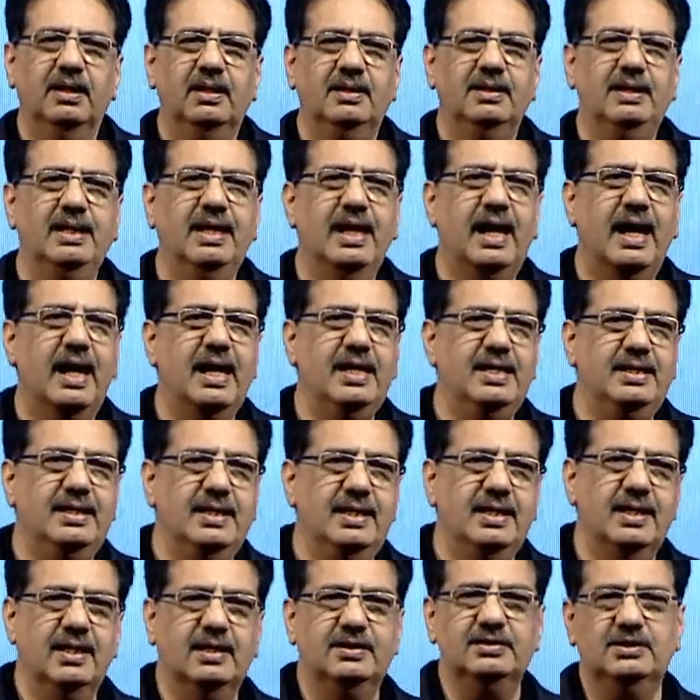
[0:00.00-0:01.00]
The
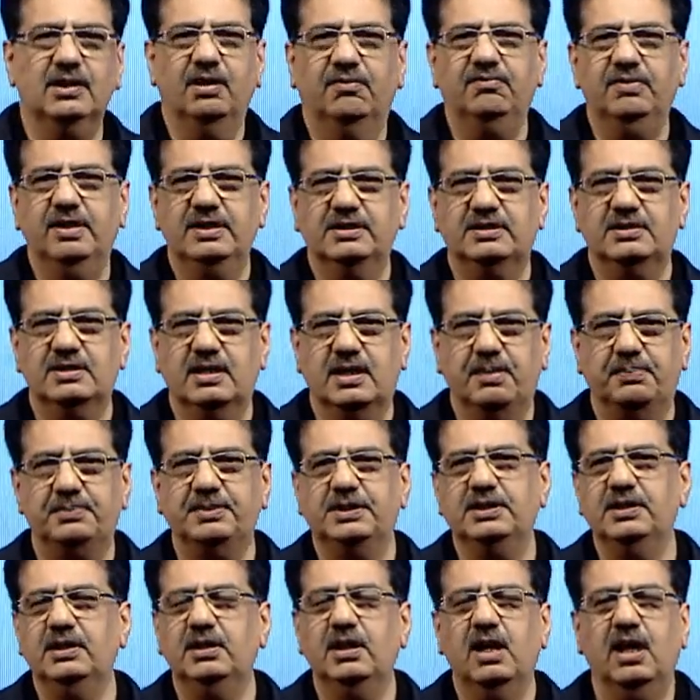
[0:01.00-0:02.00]
ideas of
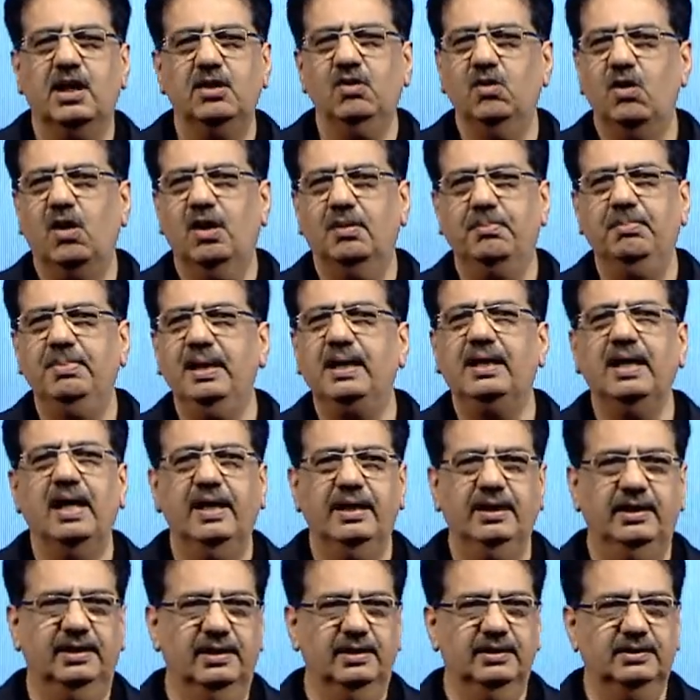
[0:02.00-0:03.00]
disruption are not big
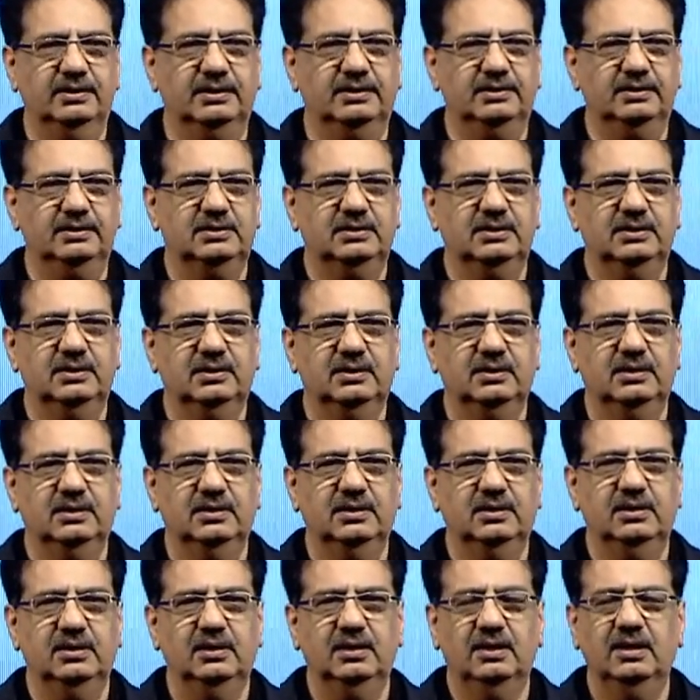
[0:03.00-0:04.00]
ideas.
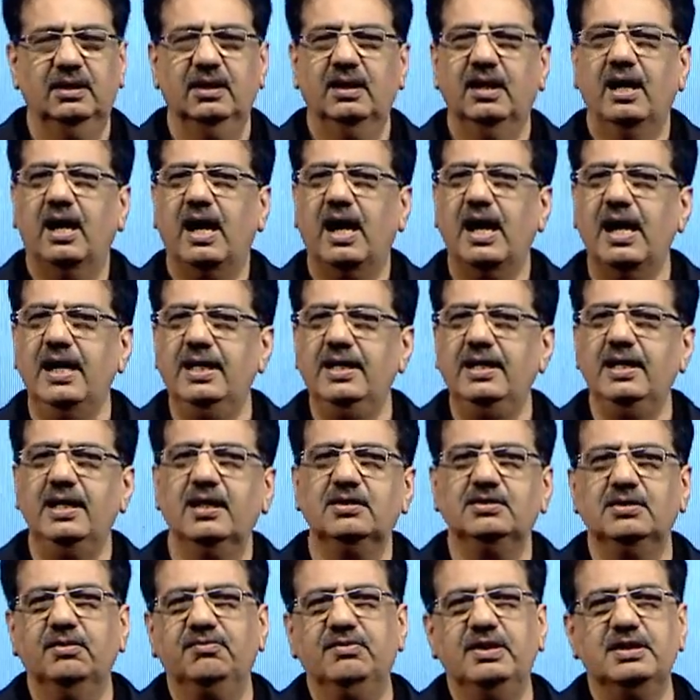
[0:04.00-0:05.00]

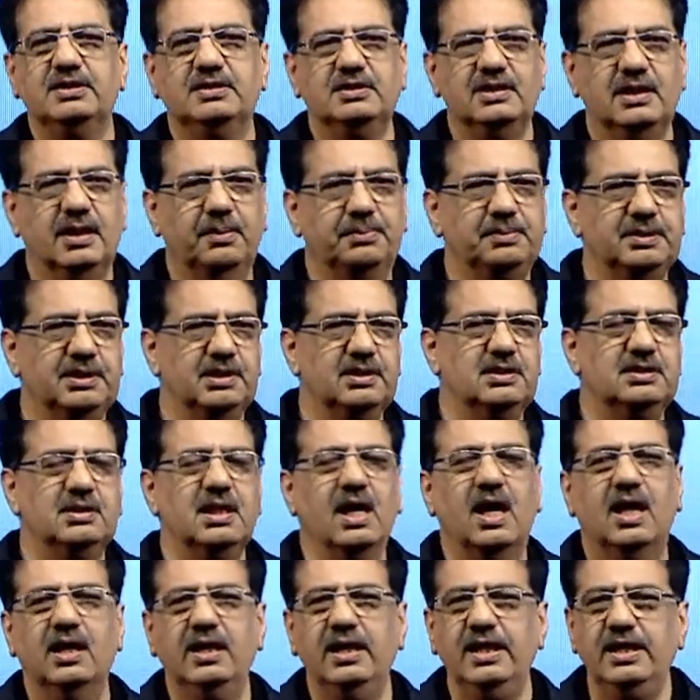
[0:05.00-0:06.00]
Ideas of disruptions
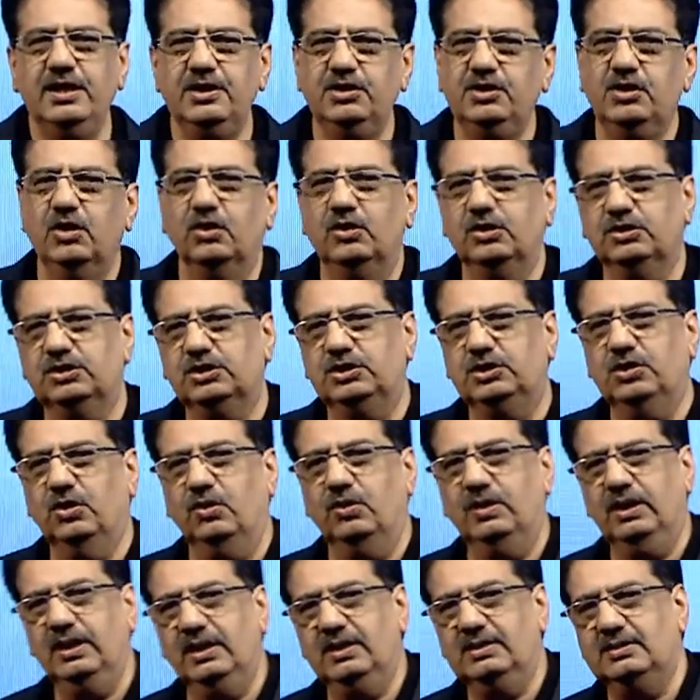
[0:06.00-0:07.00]
are in your
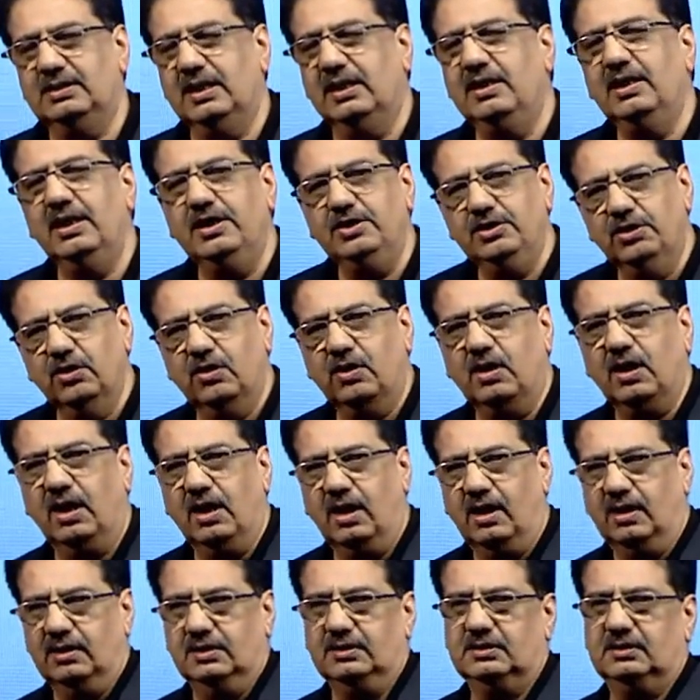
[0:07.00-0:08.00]
stories and in your
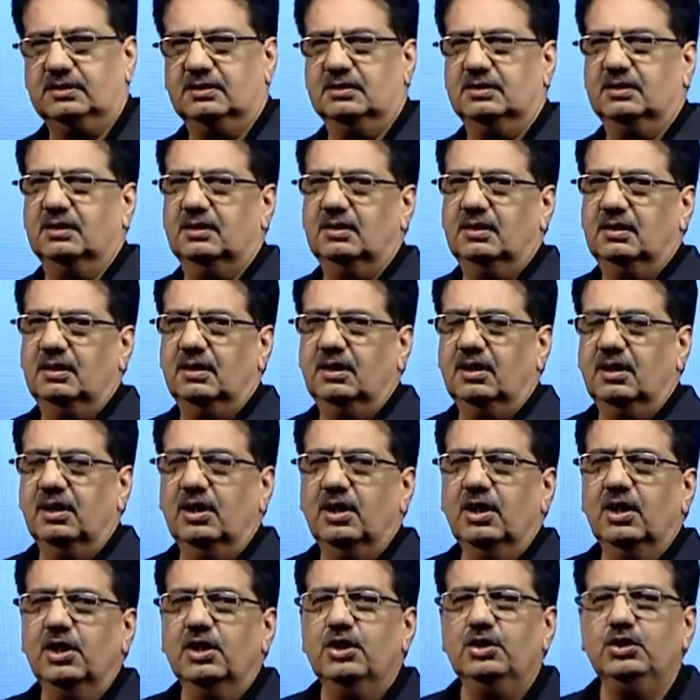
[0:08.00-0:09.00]
hearts.
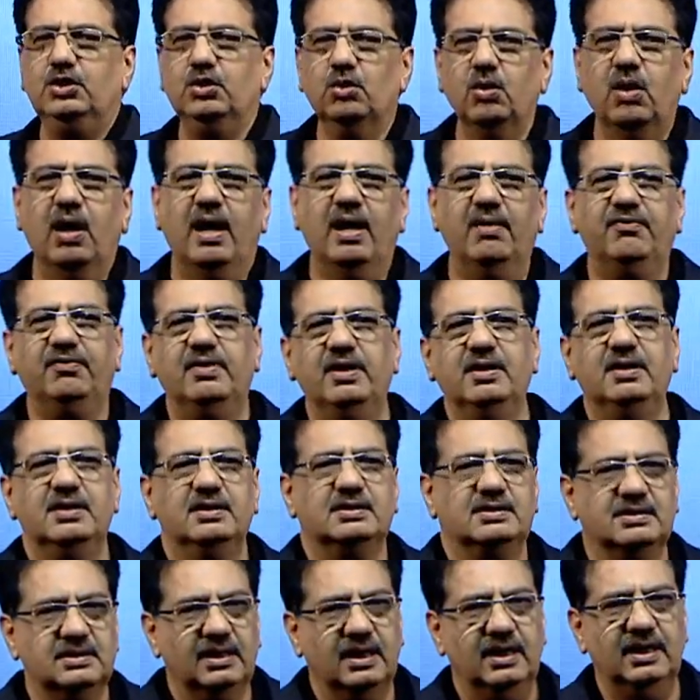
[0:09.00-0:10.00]
You have to
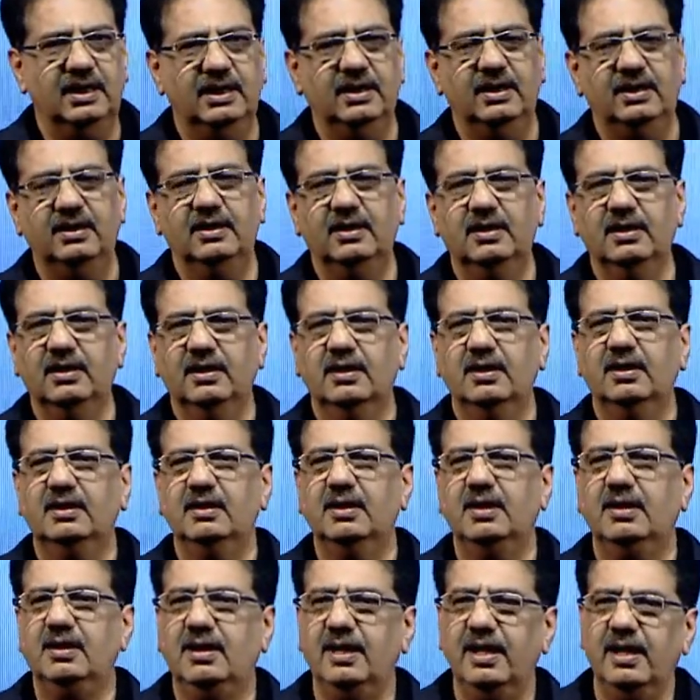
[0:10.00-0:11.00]
decide
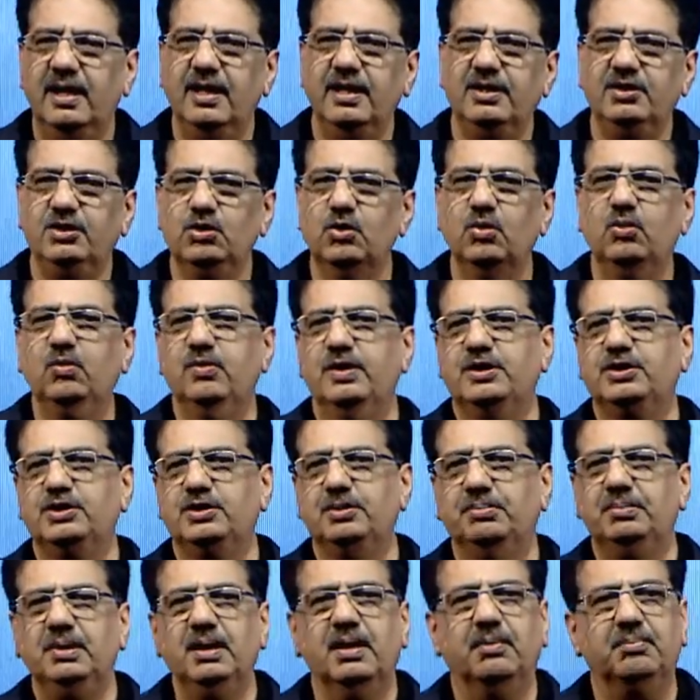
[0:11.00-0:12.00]
the day you wish
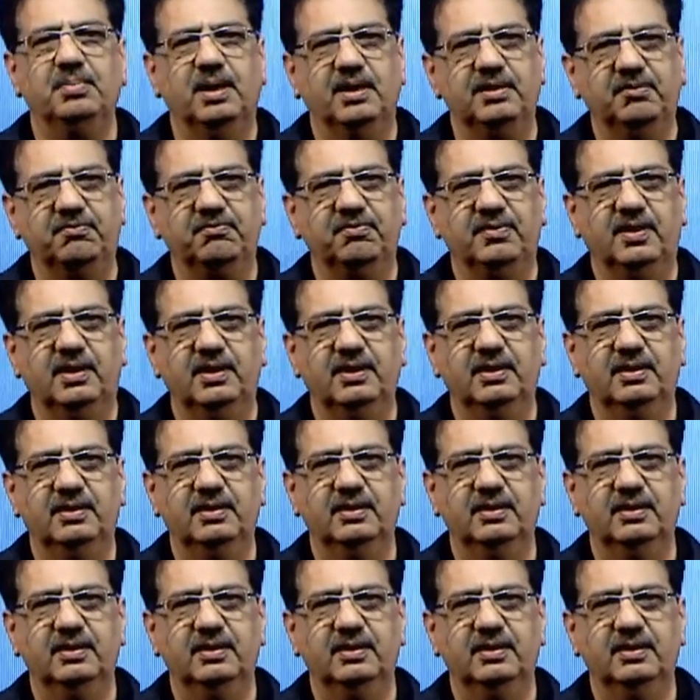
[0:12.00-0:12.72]
to be a butterfly.